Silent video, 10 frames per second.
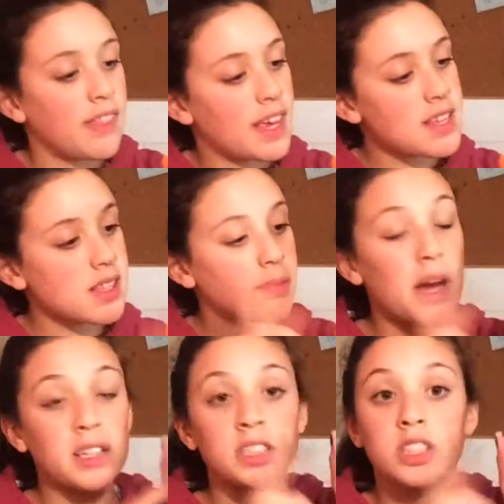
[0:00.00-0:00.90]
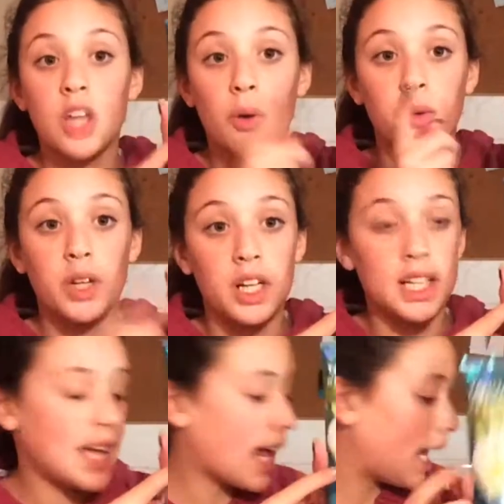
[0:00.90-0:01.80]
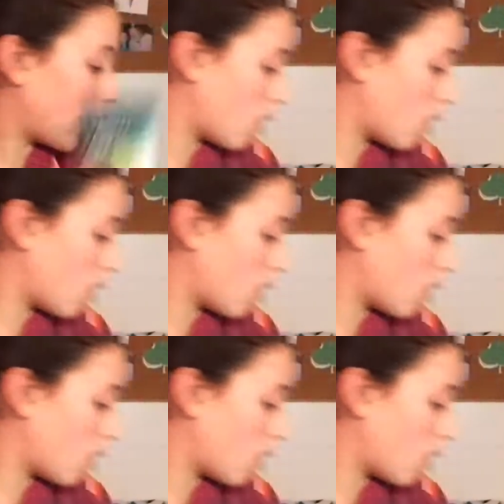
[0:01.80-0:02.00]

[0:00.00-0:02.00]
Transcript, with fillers: this smells so good. And I